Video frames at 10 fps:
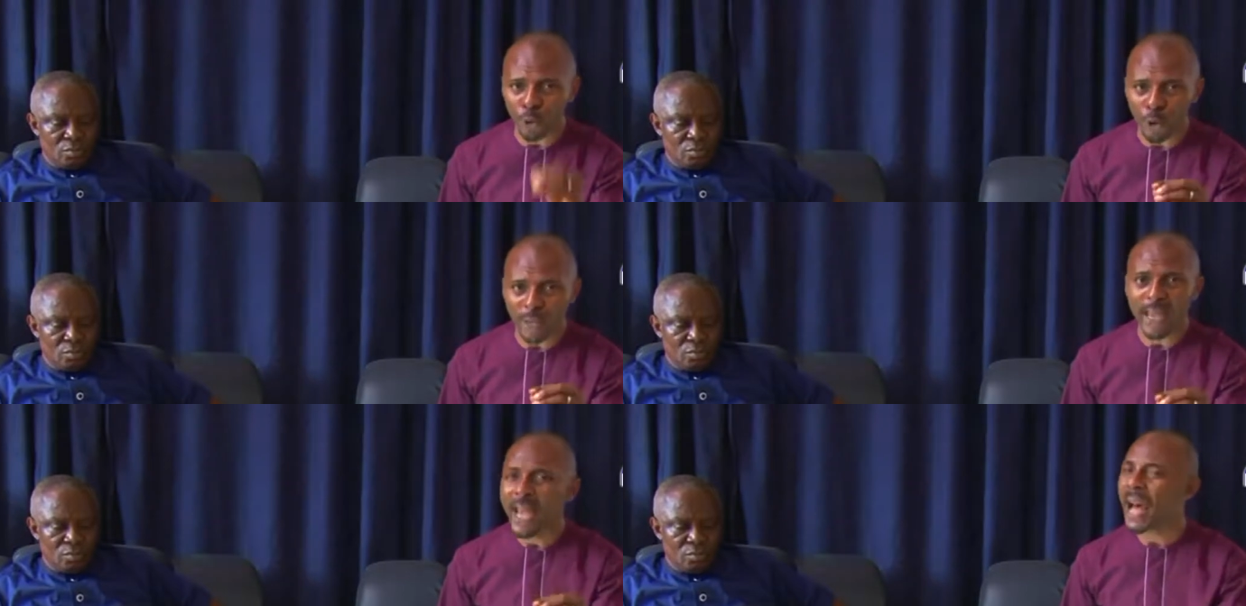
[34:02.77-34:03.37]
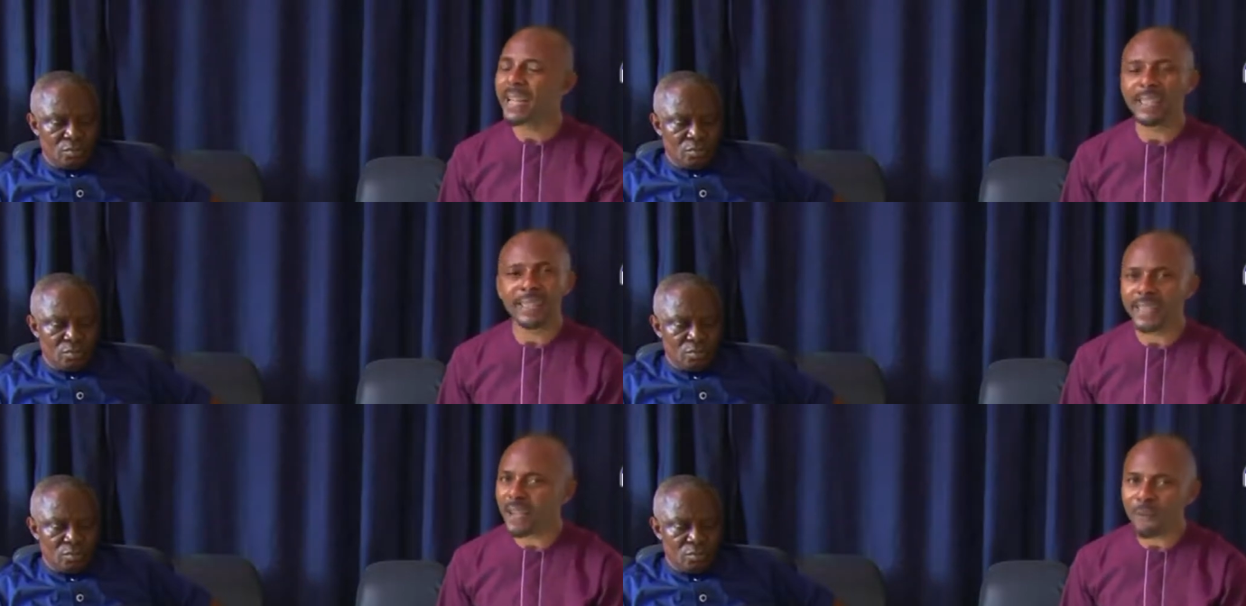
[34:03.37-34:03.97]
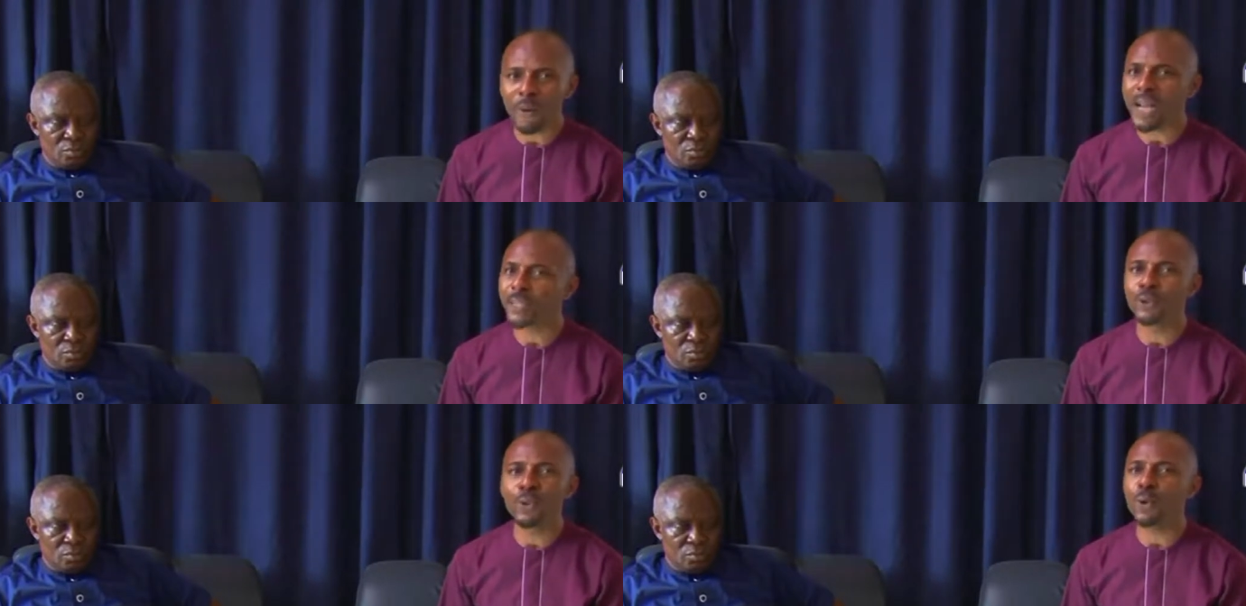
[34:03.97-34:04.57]
Speaker 1: joy. And the devil
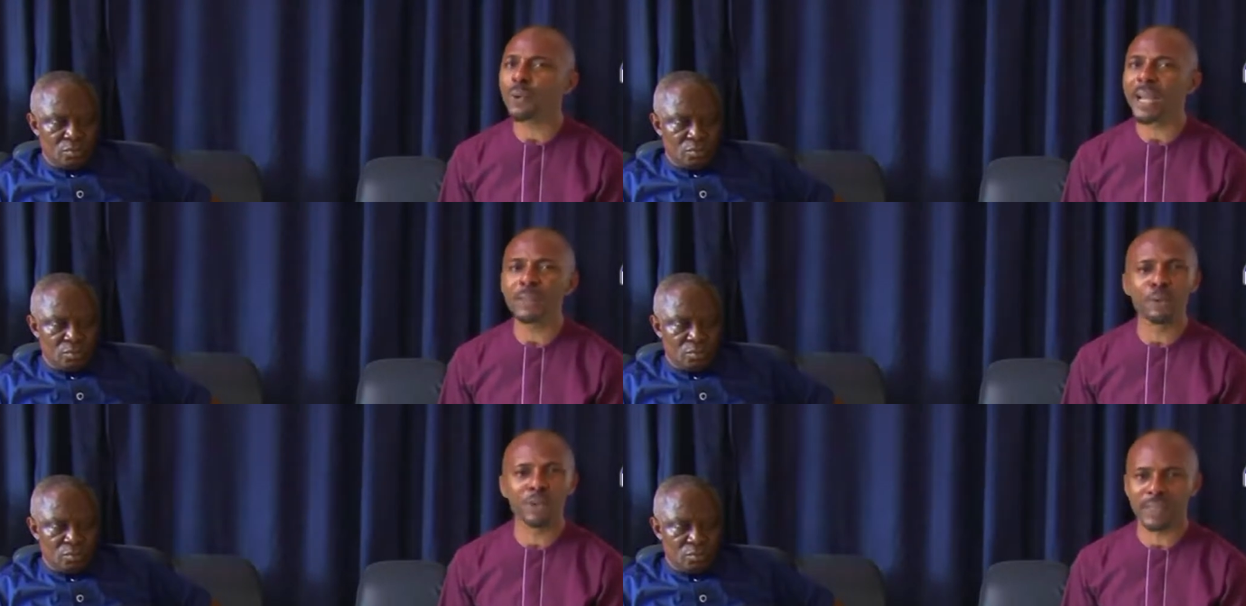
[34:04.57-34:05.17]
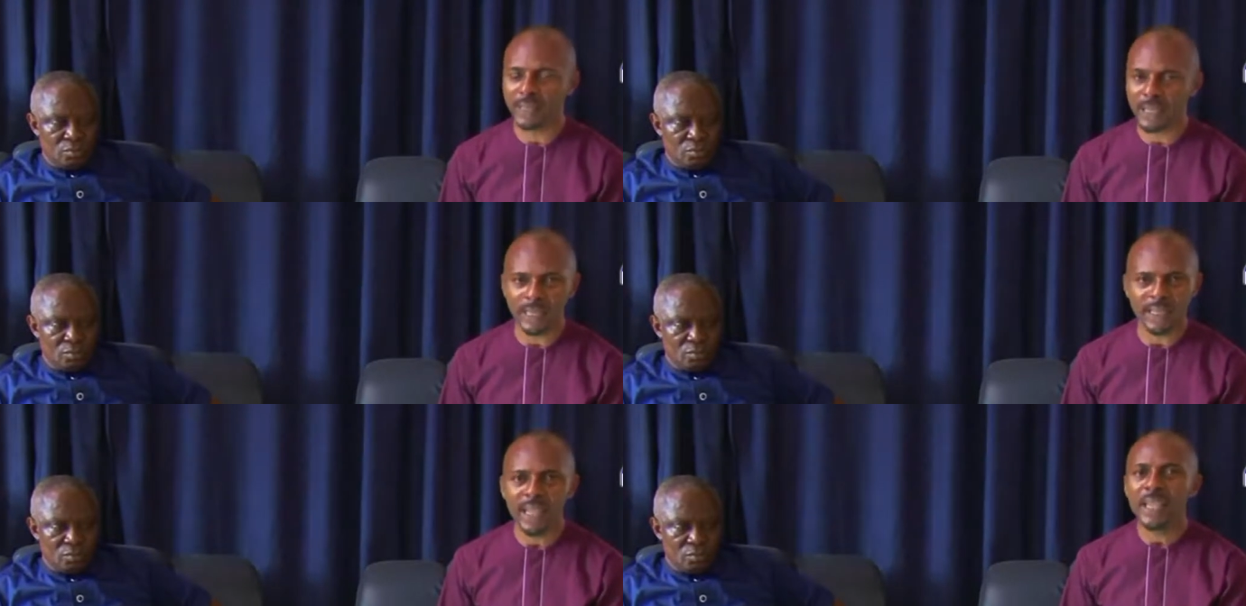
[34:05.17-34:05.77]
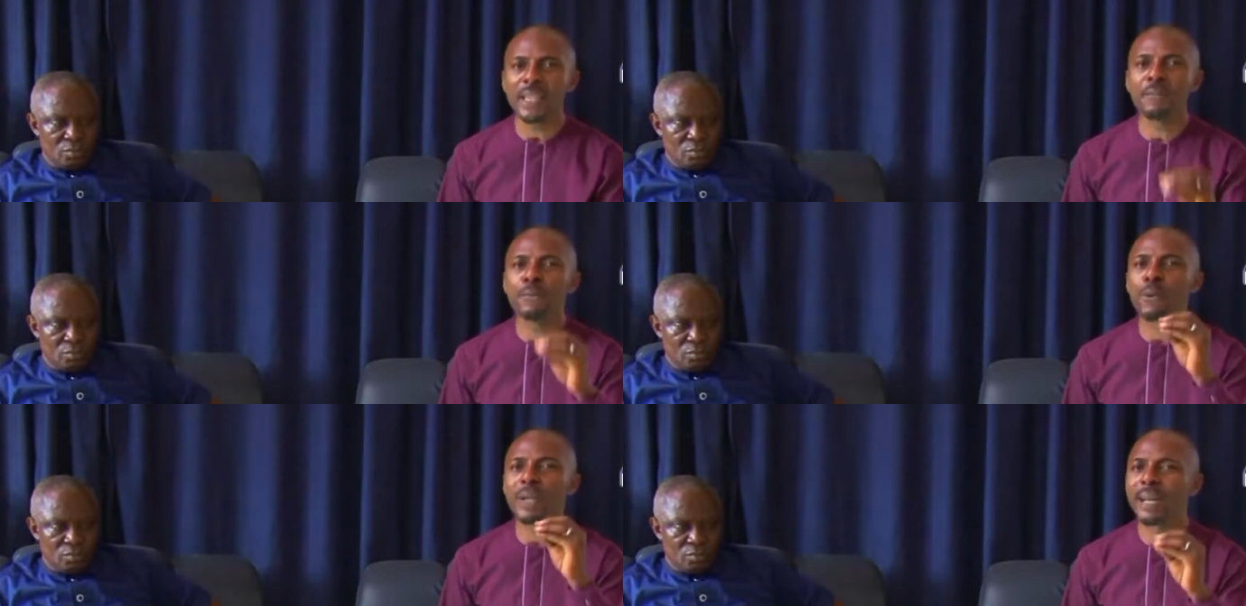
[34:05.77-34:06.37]
has no right to steal it.
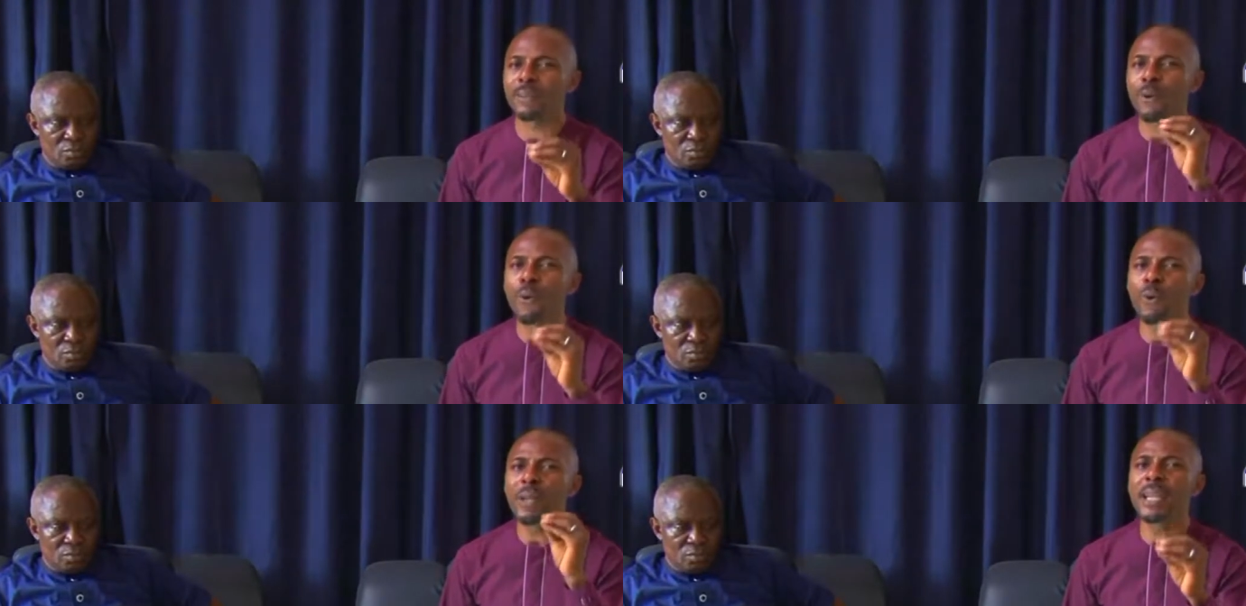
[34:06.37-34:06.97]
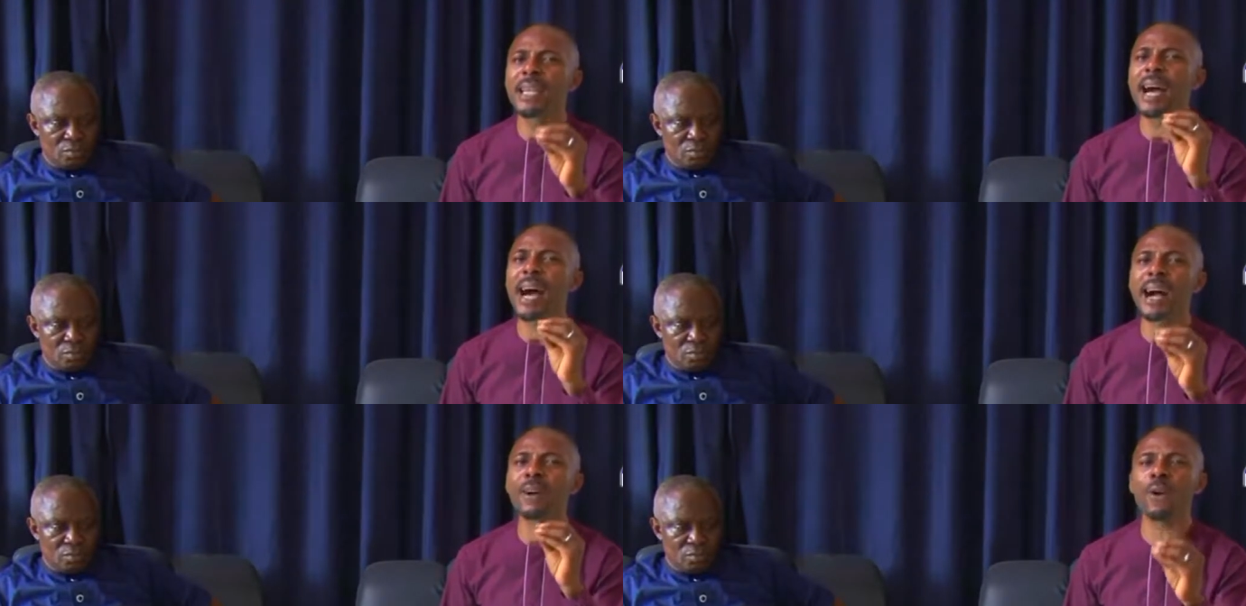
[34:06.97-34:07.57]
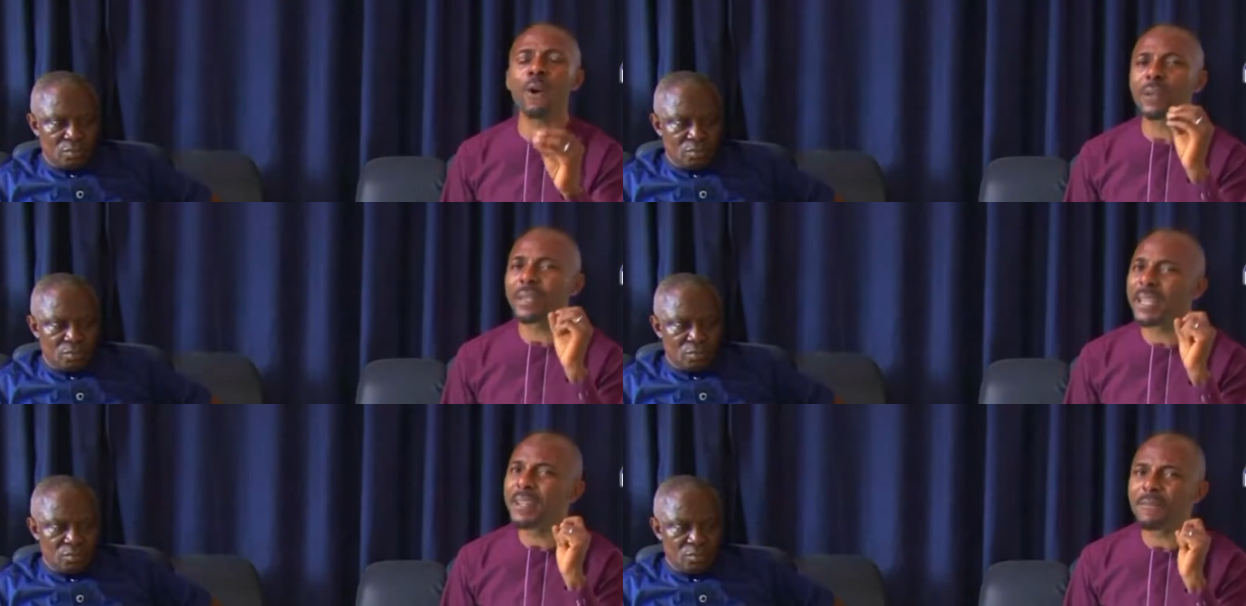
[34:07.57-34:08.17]
If you can only hang
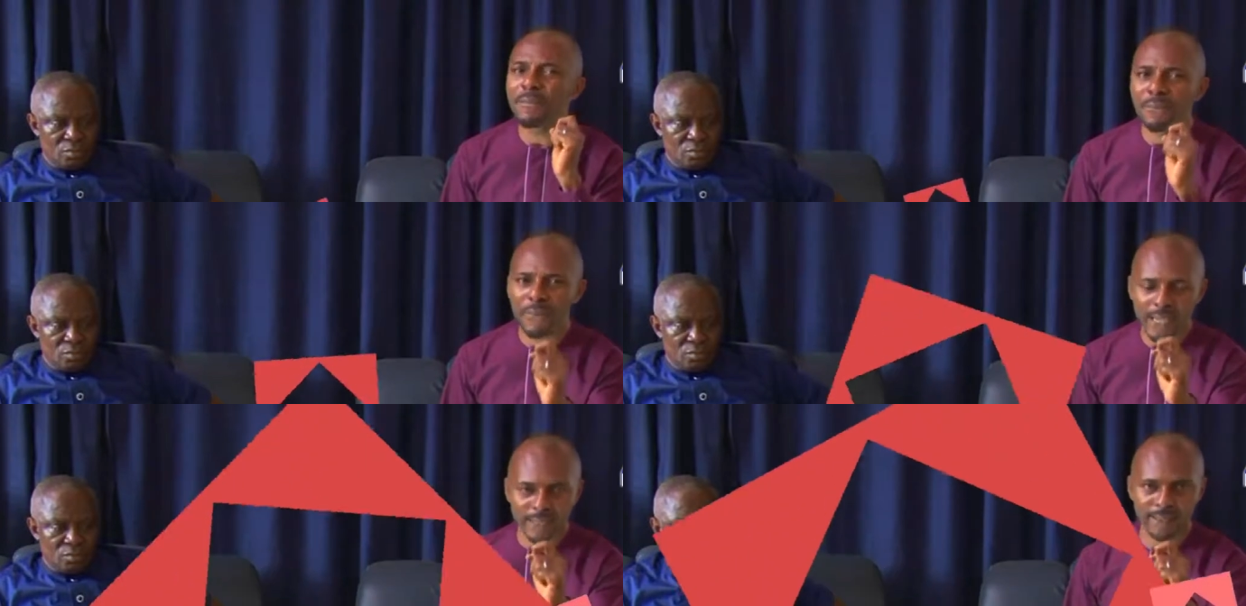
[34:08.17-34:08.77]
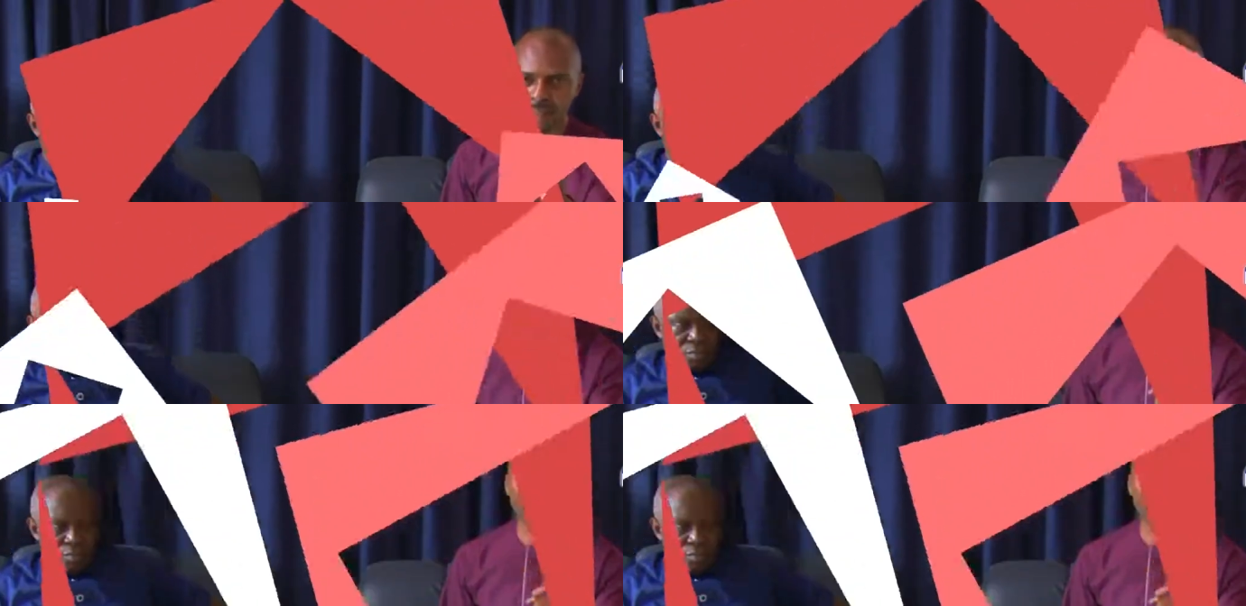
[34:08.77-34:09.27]
on in faith,